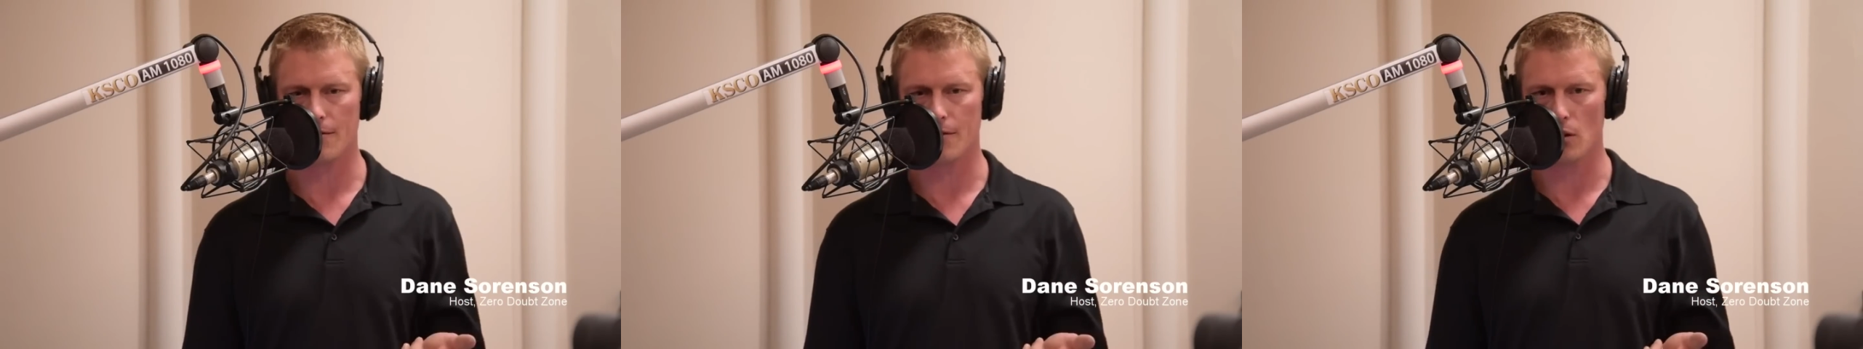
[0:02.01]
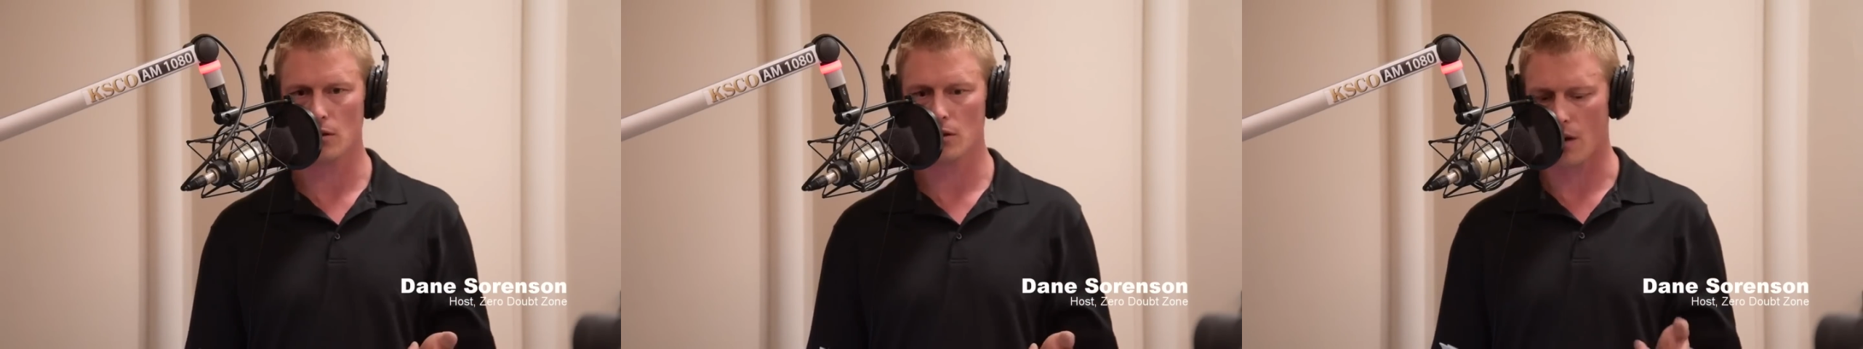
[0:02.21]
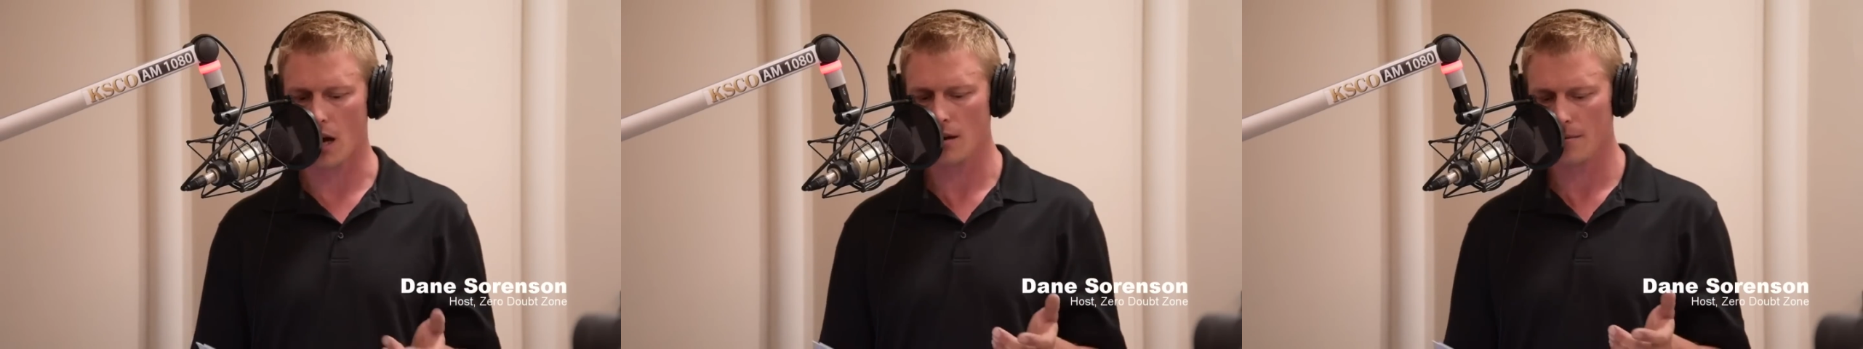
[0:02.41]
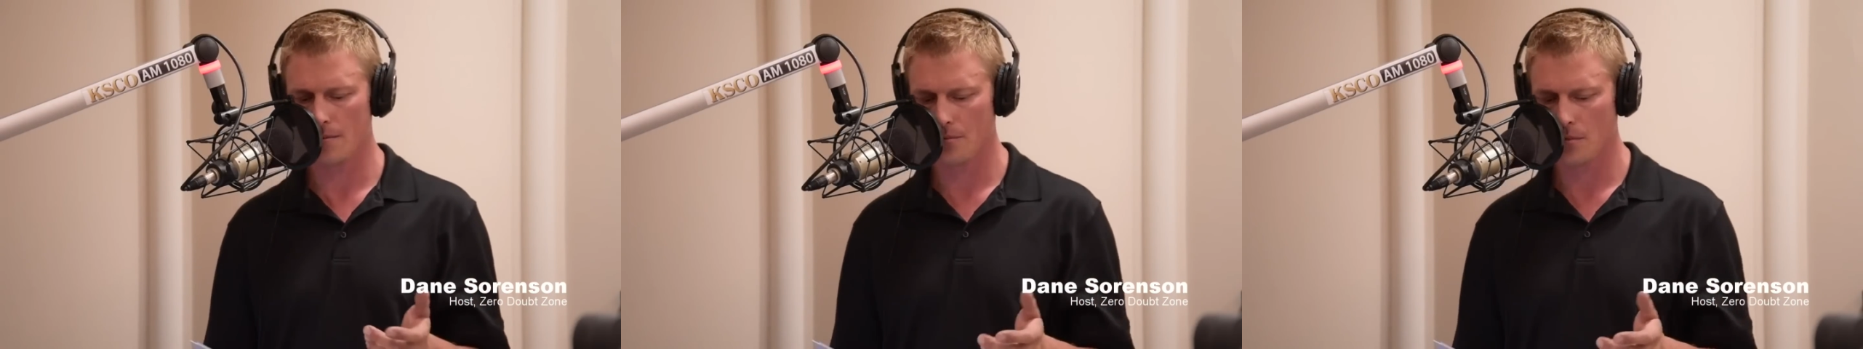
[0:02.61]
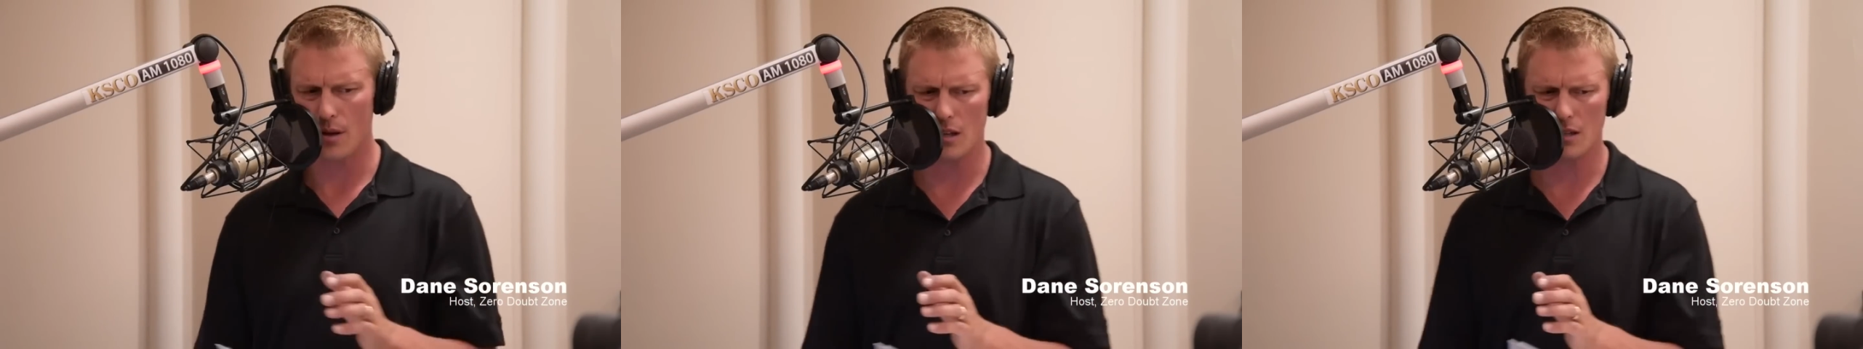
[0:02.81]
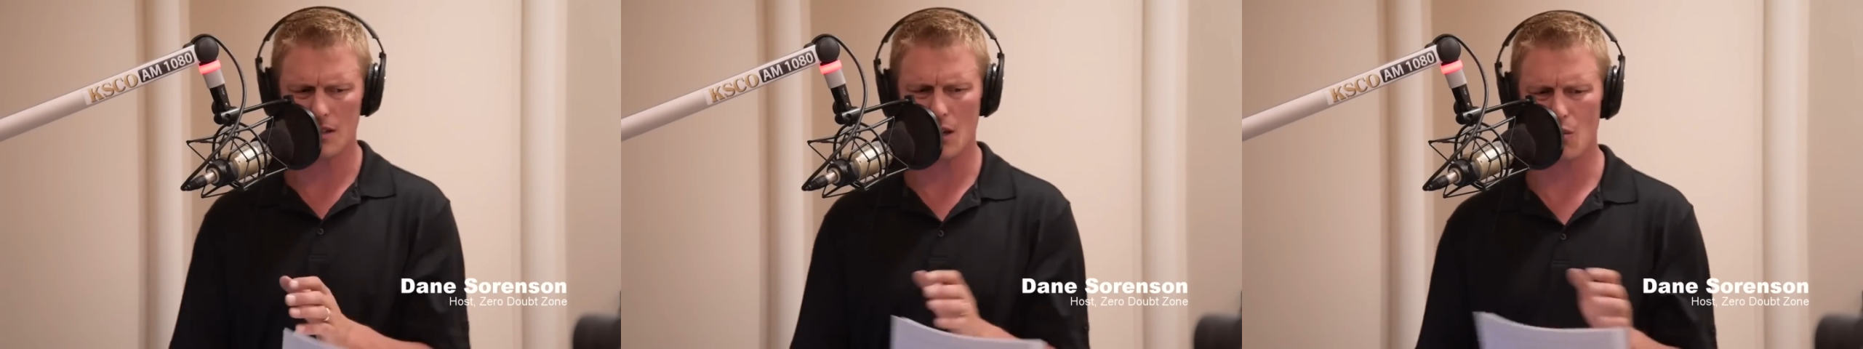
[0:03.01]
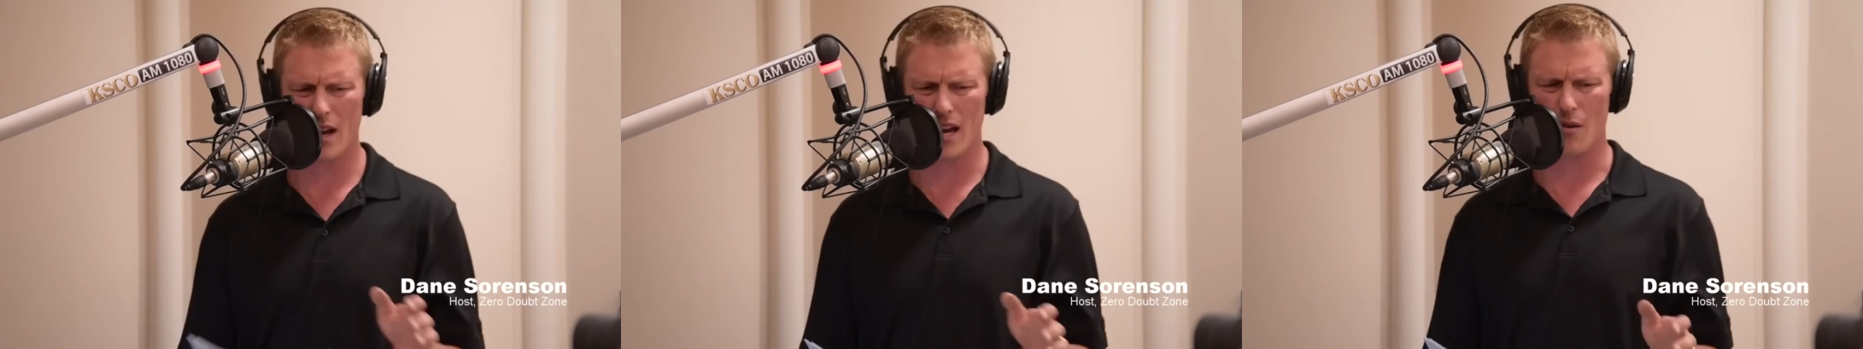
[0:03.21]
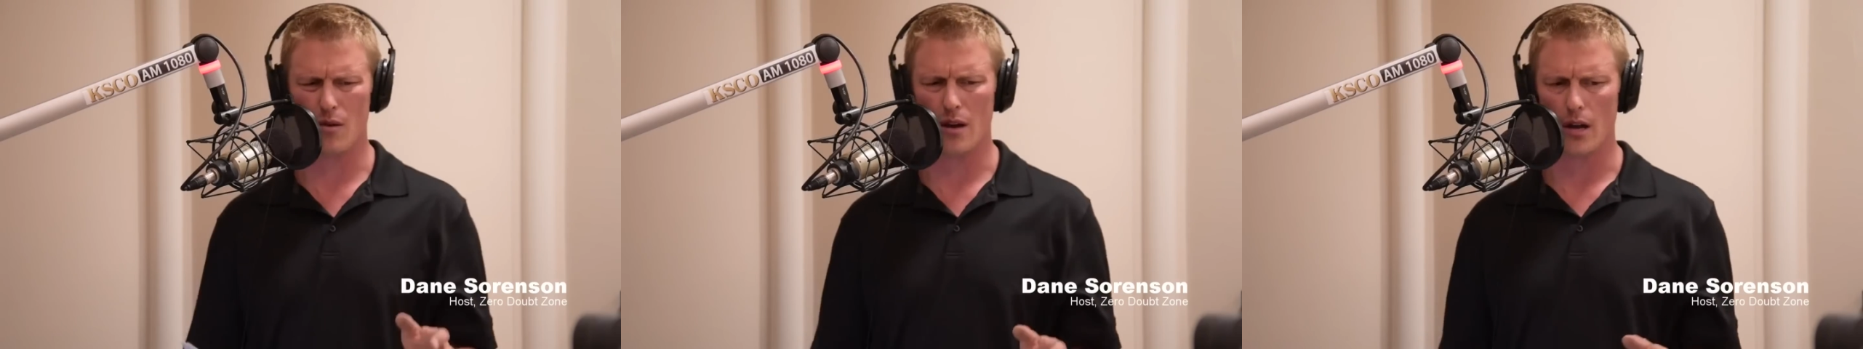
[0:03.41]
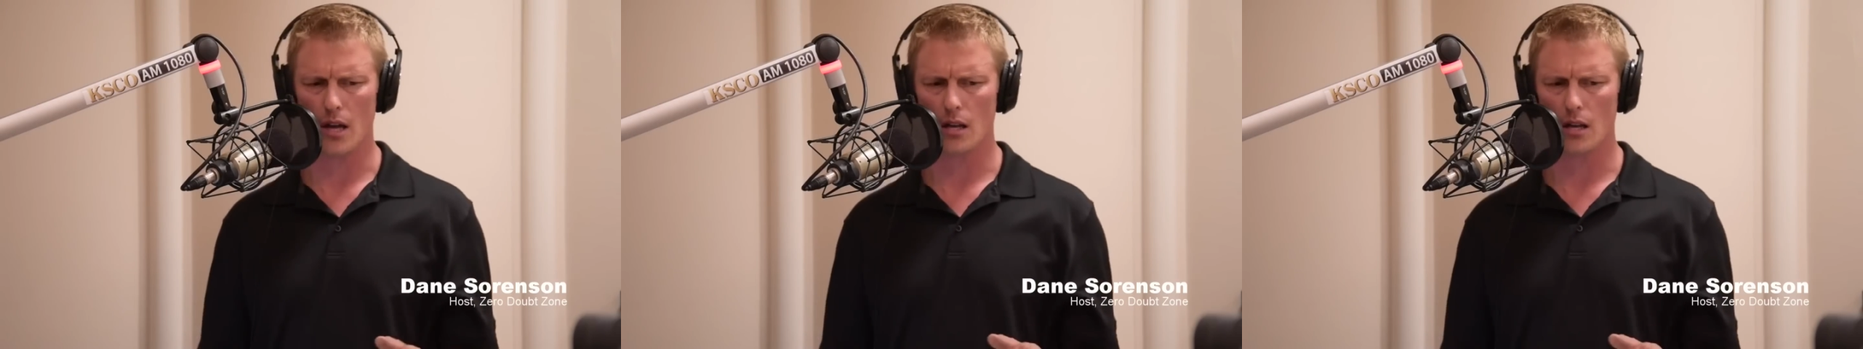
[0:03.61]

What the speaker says: folks, right? But it's like, wait.